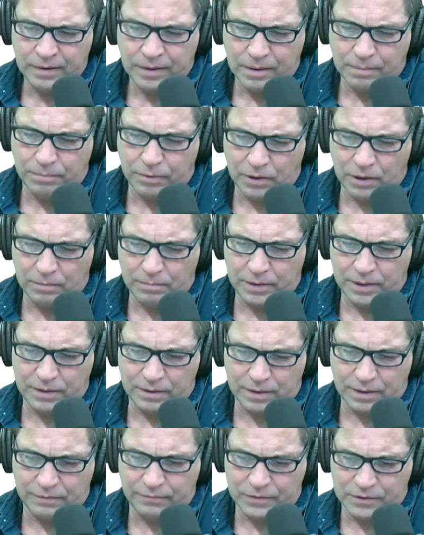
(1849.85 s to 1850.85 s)
apartment and
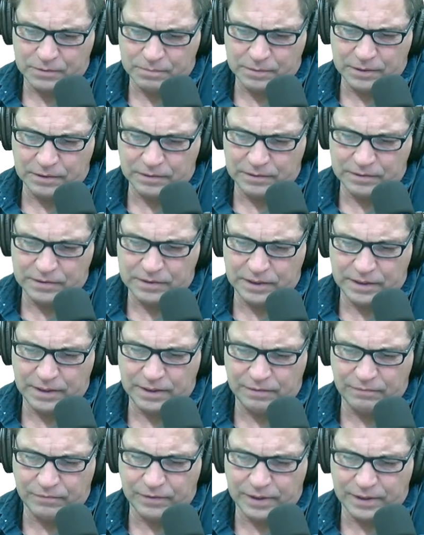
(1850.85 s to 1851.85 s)
office buildings,
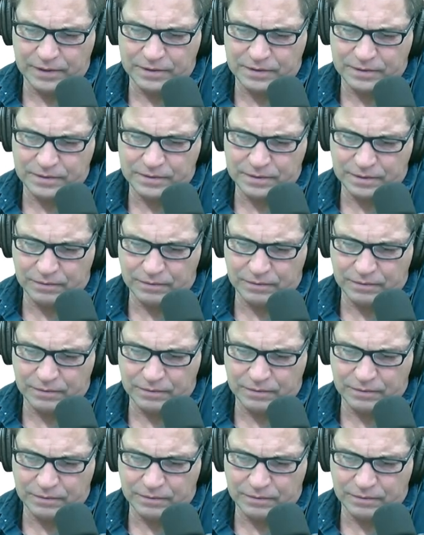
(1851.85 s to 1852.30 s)
any advice